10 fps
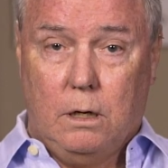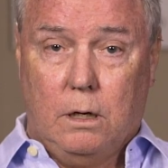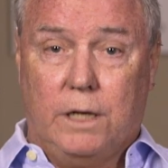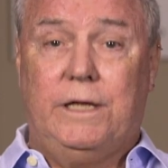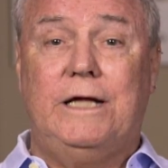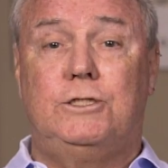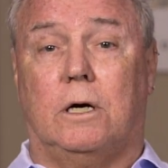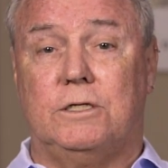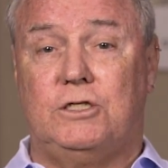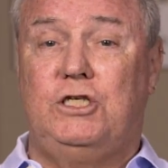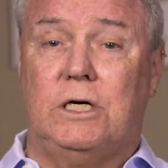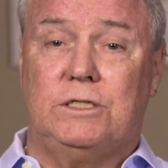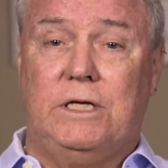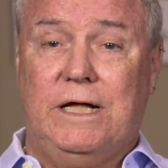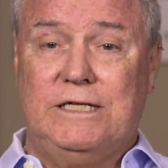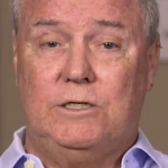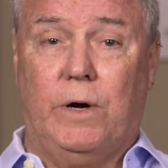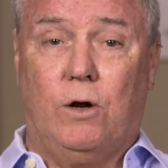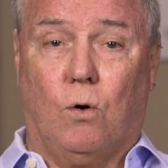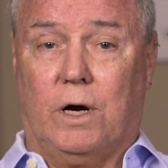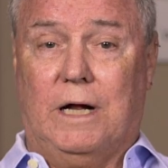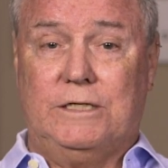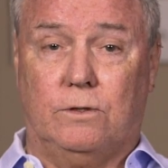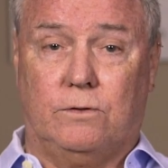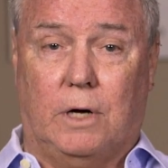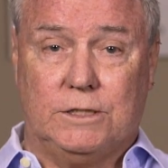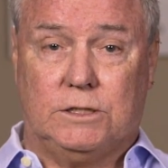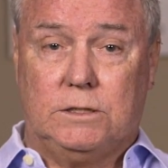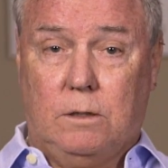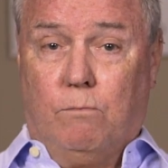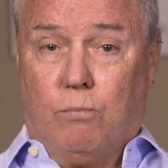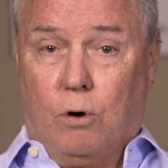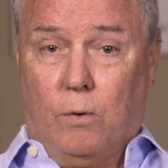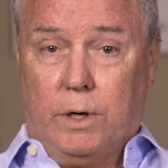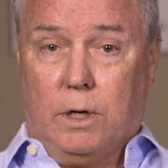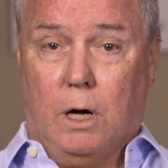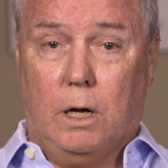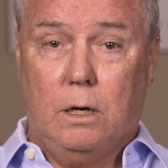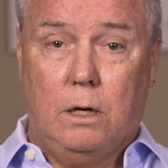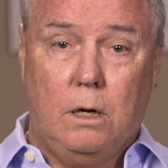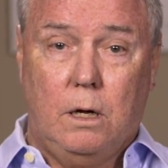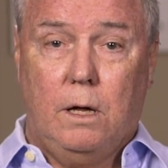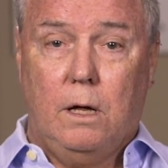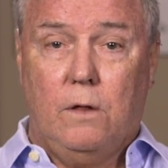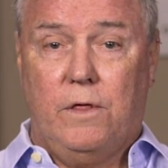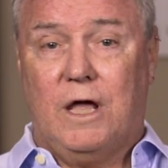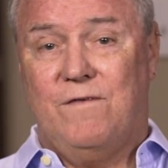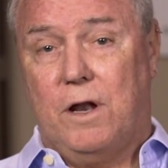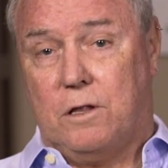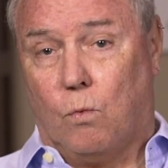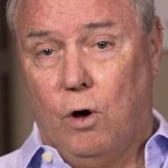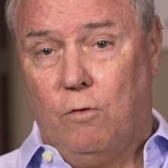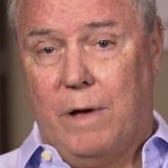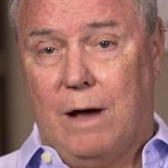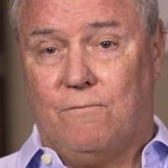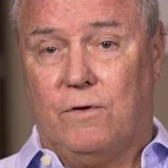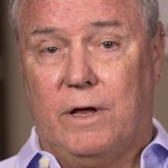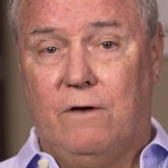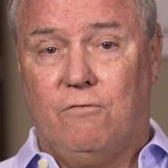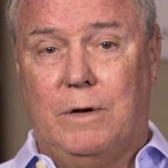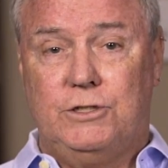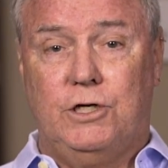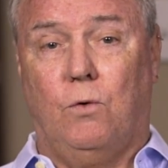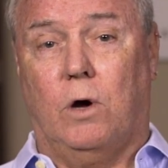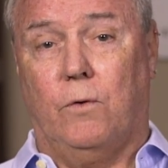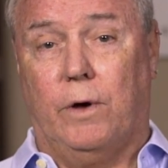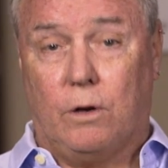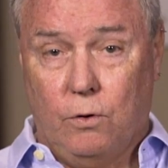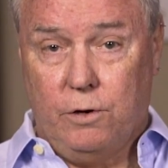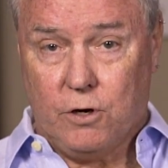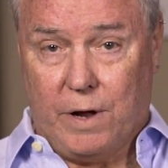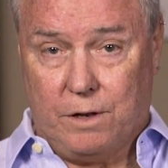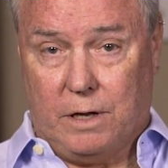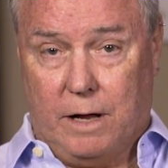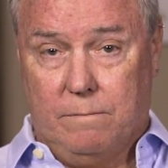A T-chart is just an easy way to organize your thoughts, pro and con. Think of it as a roadmap for the information you want to include in your essay.